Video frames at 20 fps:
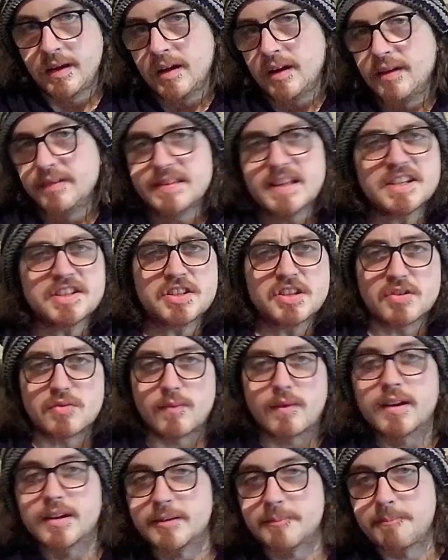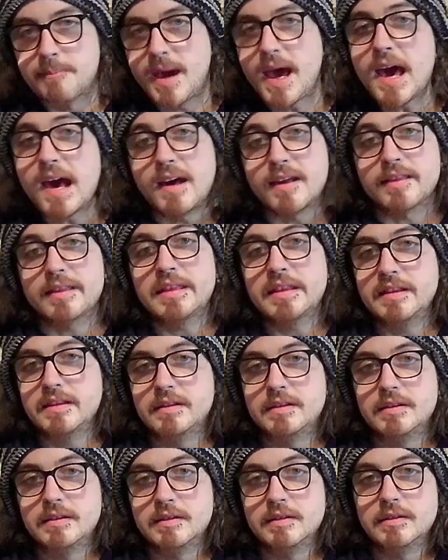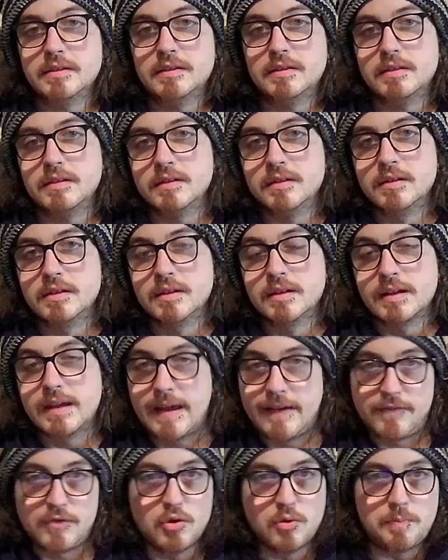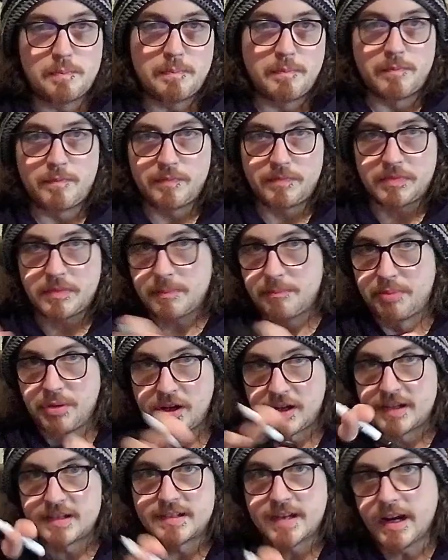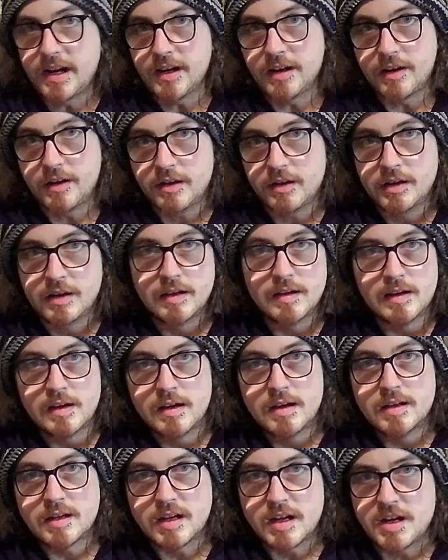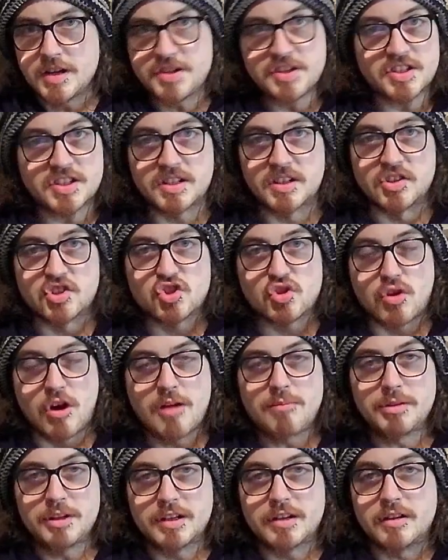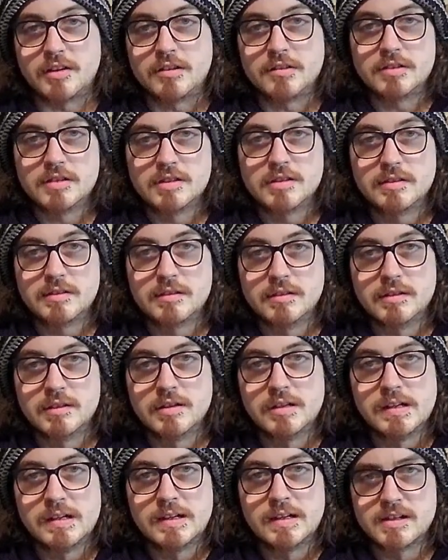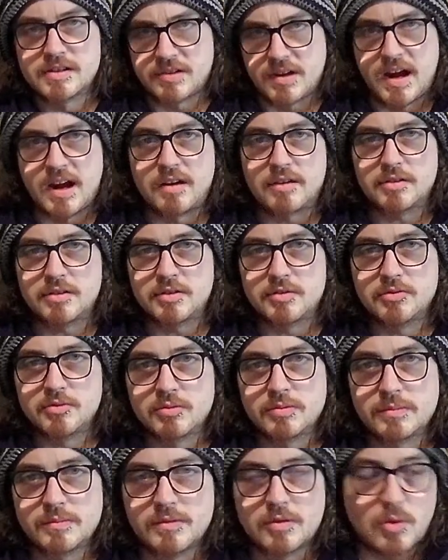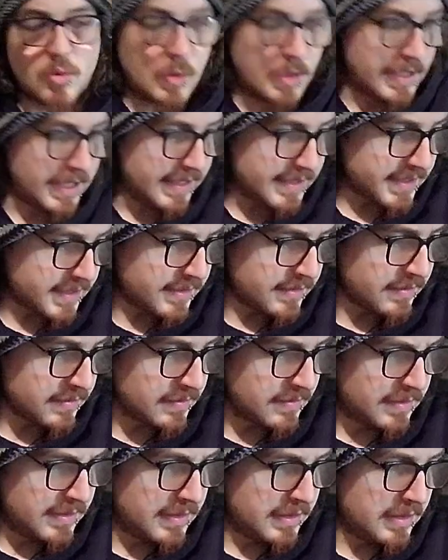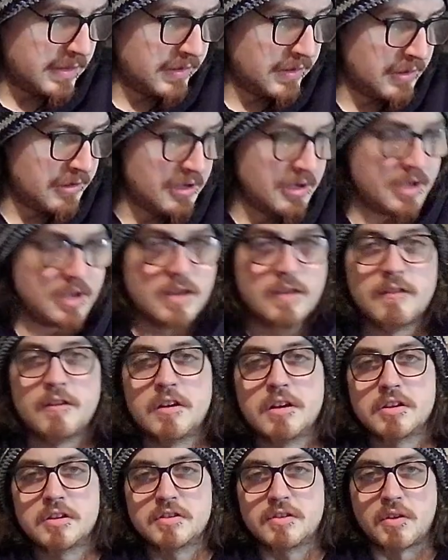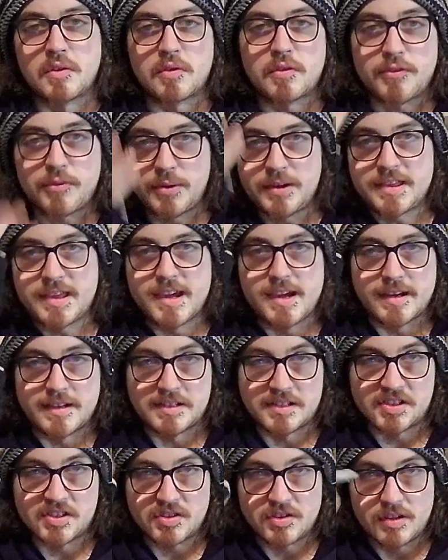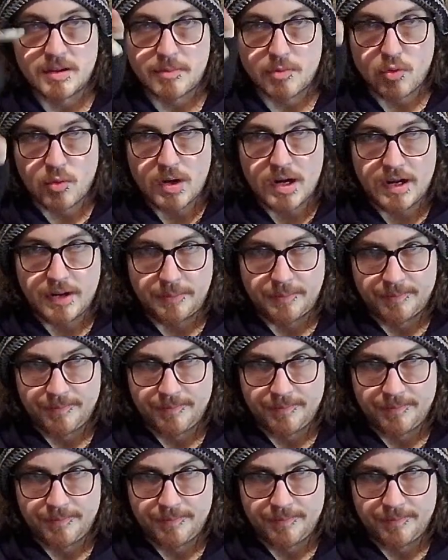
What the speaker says: That's just random math. If you put in data, it's just going to scramble it all. So how do you organize it? You do 3 things. Number 1,